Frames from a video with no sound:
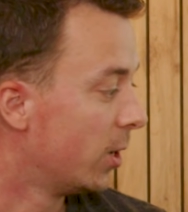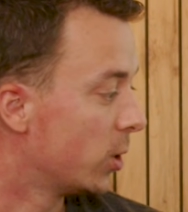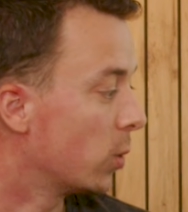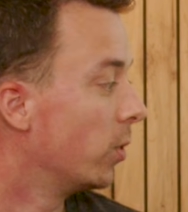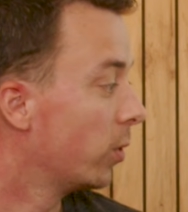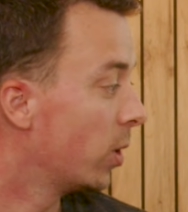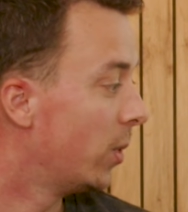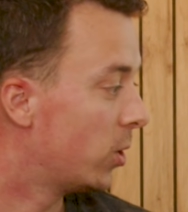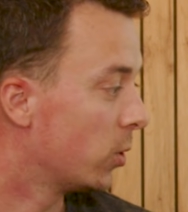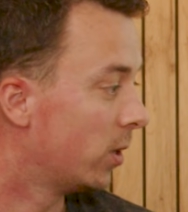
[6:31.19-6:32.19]
So I wanted to
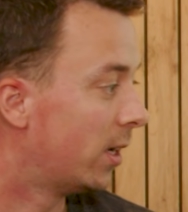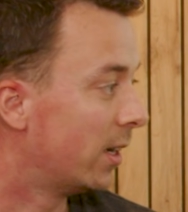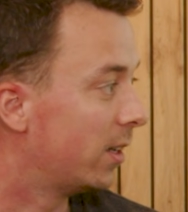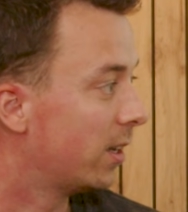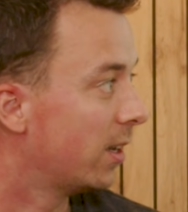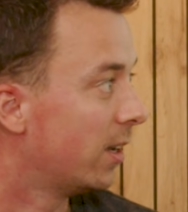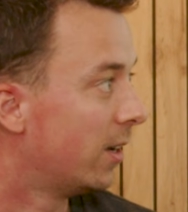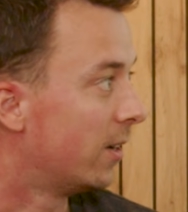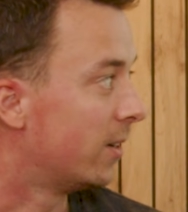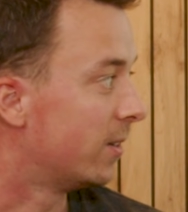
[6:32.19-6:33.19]
make sure that
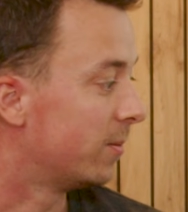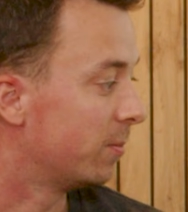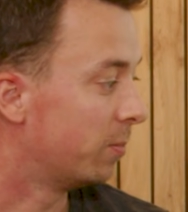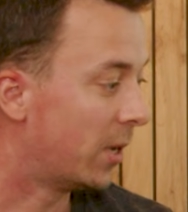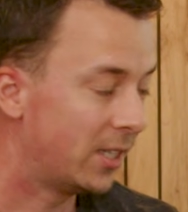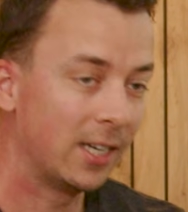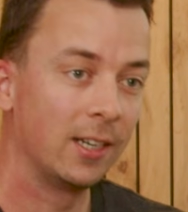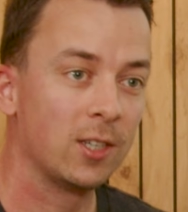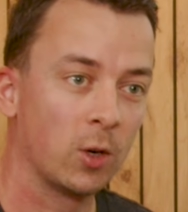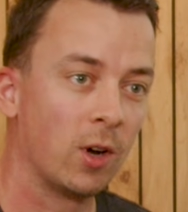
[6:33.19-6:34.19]
maintaining
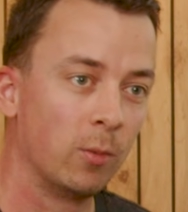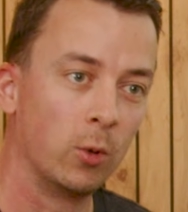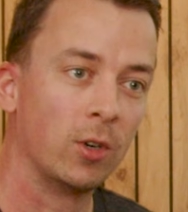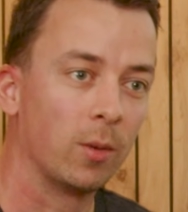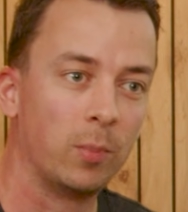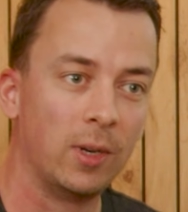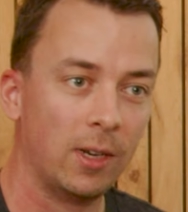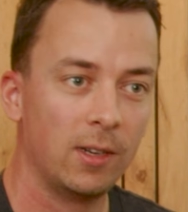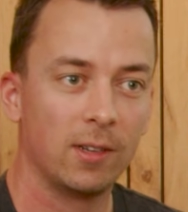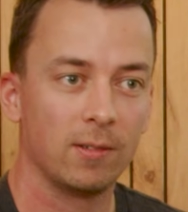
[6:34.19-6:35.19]
this aquarium would be